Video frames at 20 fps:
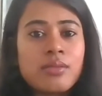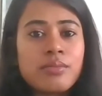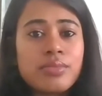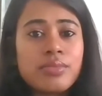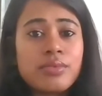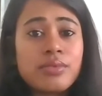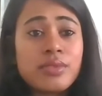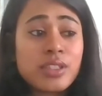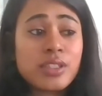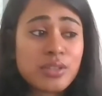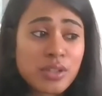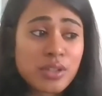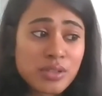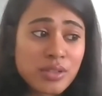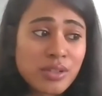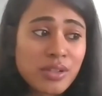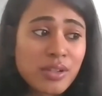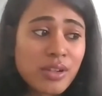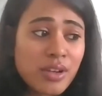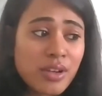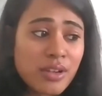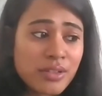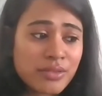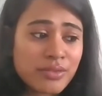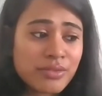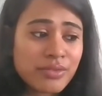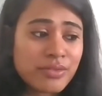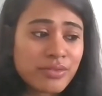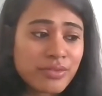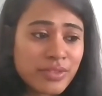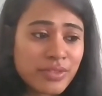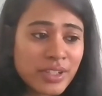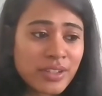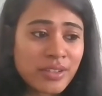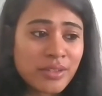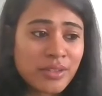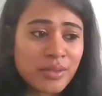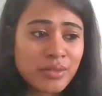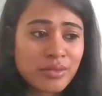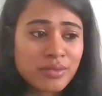There's also a lot of
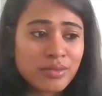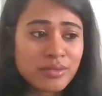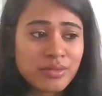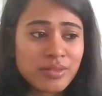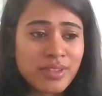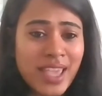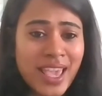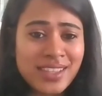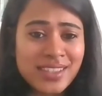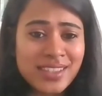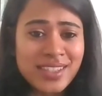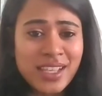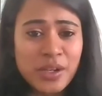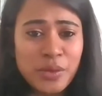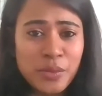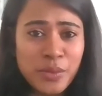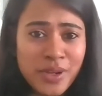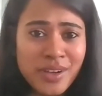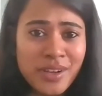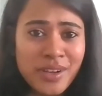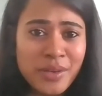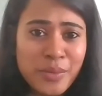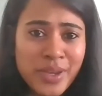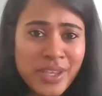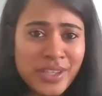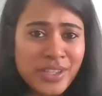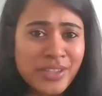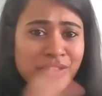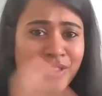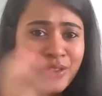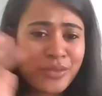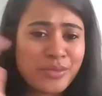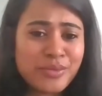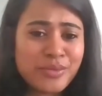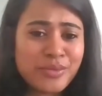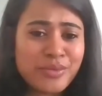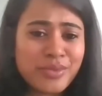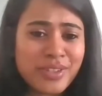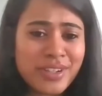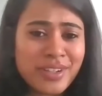Excel work where you have to
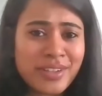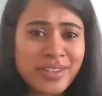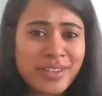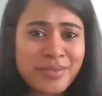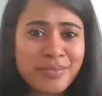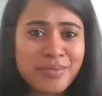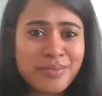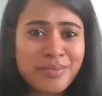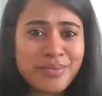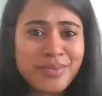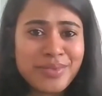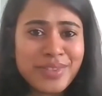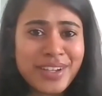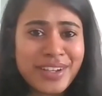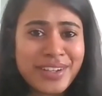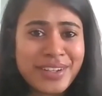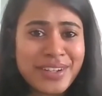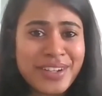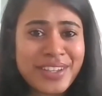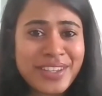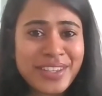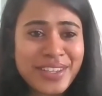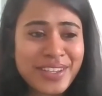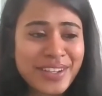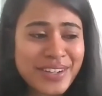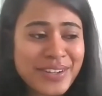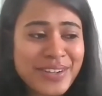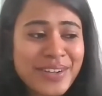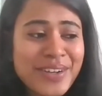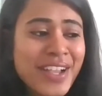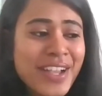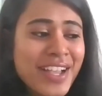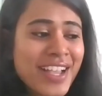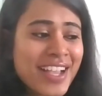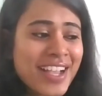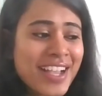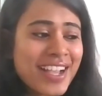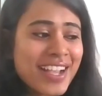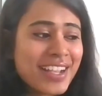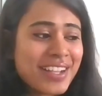uh, uh, you know
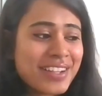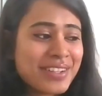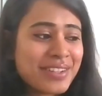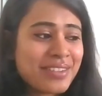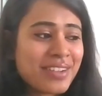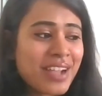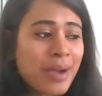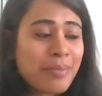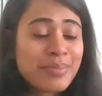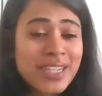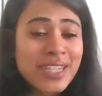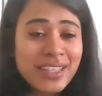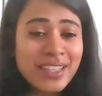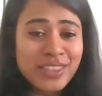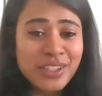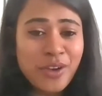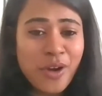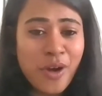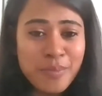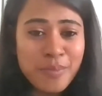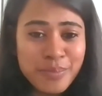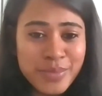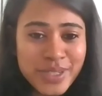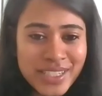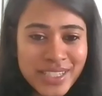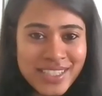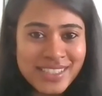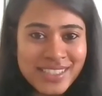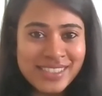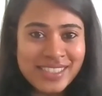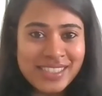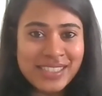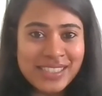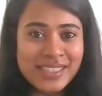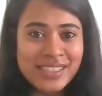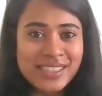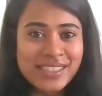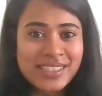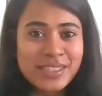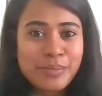update the components,
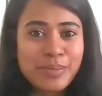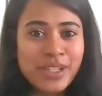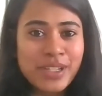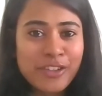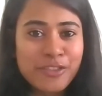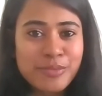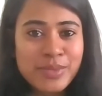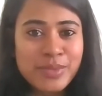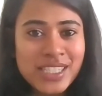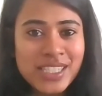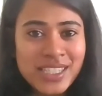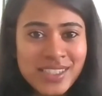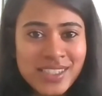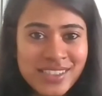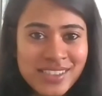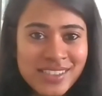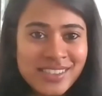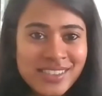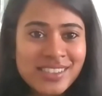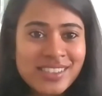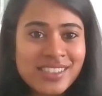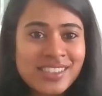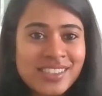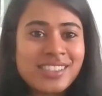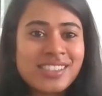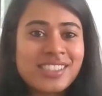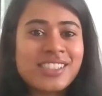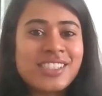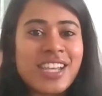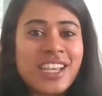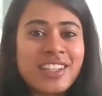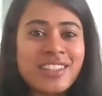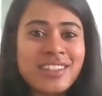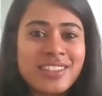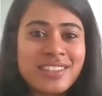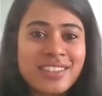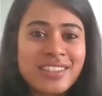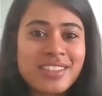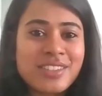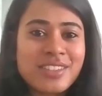the bill of materials, check
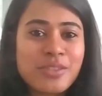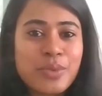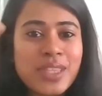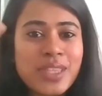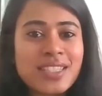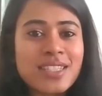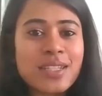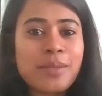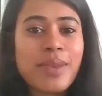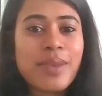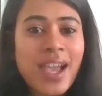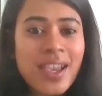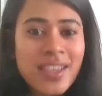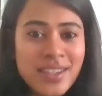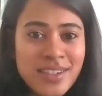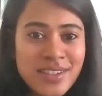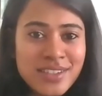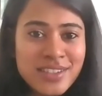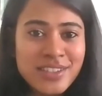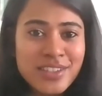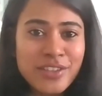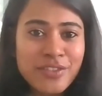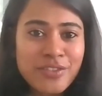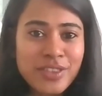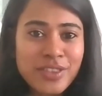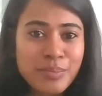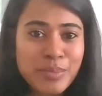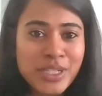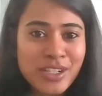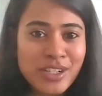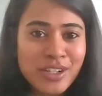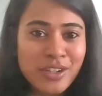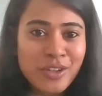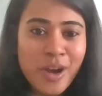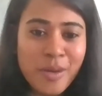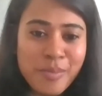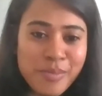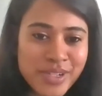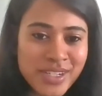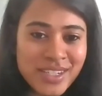with the suppliers if the particular
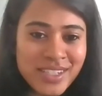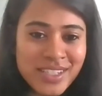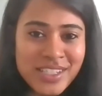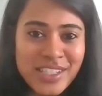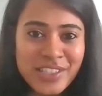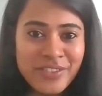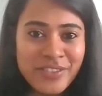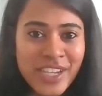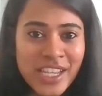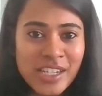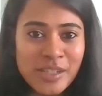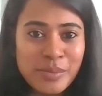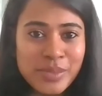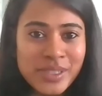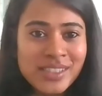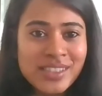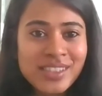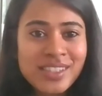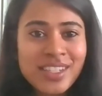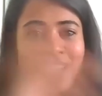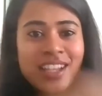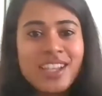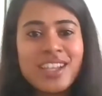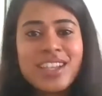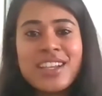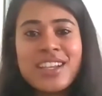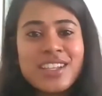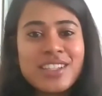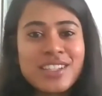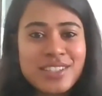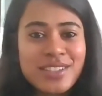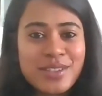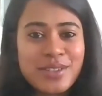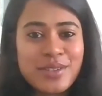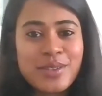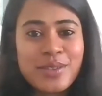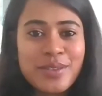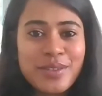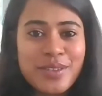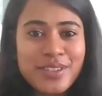component is available.
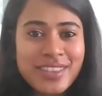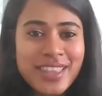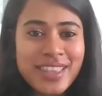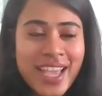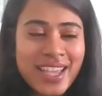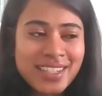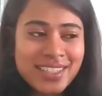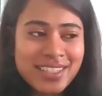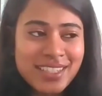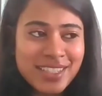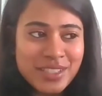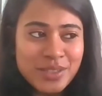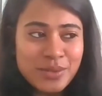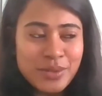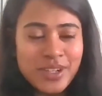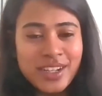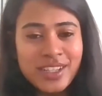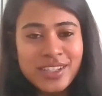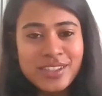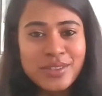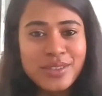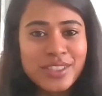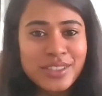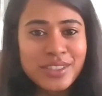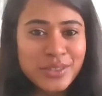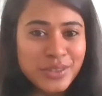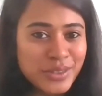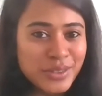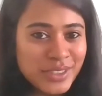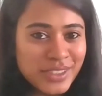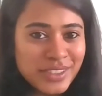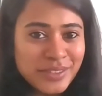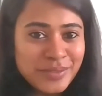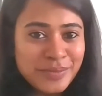So that is what I do at Google.